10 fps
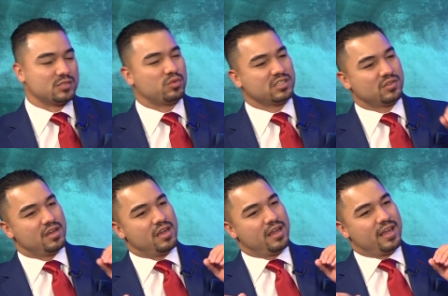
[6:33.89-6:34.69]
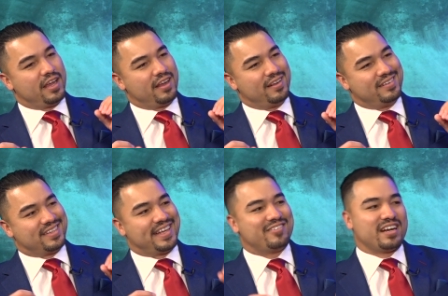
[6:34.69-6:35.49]
because
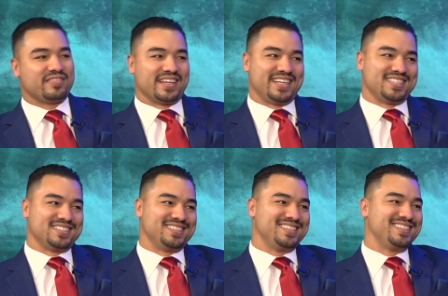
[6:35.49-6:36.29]
delayed gratification.